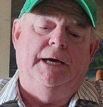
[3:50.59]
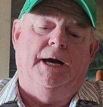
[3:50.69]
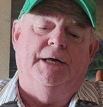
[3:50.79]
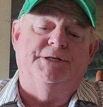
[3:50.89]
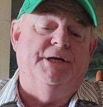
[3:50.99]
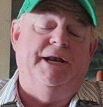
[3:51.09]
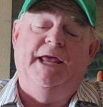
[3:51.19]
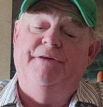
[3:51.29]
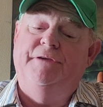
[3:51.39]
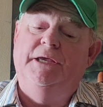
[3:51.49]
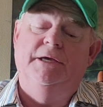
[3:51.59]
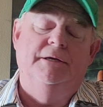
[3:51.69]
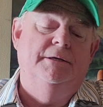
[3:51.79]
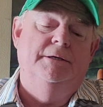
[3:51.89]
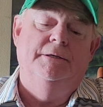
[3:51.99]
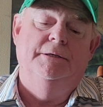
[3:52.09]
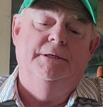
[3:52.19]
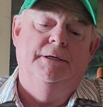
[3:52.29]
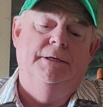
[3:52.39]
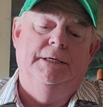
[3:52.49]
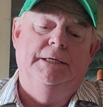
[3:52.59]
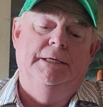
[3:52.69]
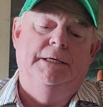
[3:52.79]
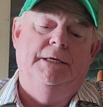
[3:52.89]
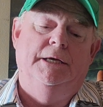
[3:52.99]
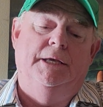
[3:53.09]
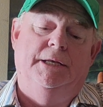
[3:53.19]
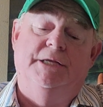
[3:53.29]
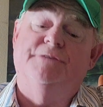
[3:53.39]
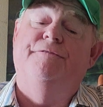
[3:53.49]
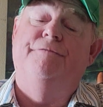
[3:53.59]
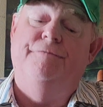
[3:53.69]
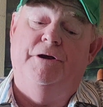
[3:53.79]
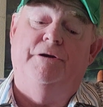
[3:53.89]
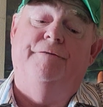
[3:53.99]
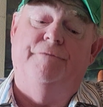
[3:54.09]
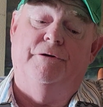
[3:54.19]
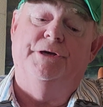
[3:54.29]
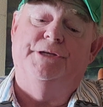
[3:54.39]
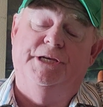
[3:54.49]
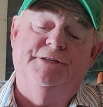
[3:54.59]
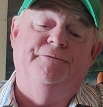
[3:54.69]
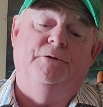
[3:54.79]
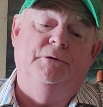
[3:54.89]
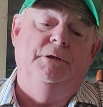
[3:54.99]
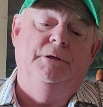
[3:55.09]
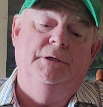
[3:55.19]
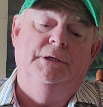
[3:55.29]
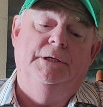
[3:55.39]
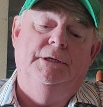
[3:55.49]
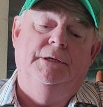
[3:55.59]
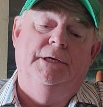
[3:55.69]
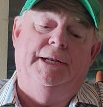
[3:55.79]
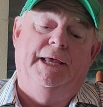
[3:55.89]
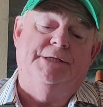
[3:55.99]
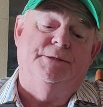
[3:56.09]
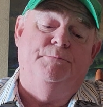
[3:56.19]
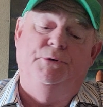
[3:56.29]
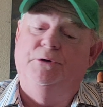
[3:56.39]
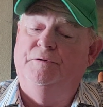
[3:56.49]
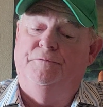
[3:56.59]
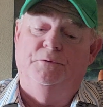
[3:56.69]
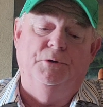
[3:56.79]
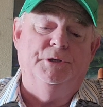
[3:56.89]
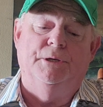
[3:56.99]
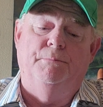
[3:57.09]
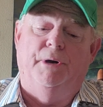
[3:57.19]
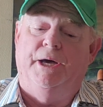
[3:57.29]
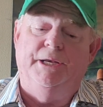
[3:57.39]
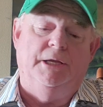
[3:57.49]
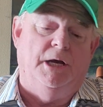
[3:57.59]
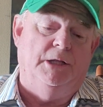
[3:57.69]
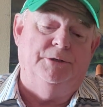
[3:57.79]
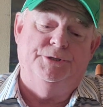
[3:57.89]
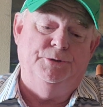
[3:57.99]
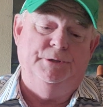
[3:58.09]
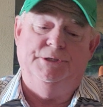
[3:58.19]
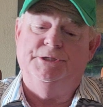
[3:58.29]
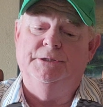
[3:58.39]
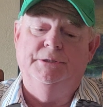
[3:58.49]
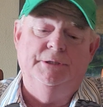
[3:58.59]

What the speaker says: It's not heavy. It is very, very tasteful. It has a beautiful looking body color to it.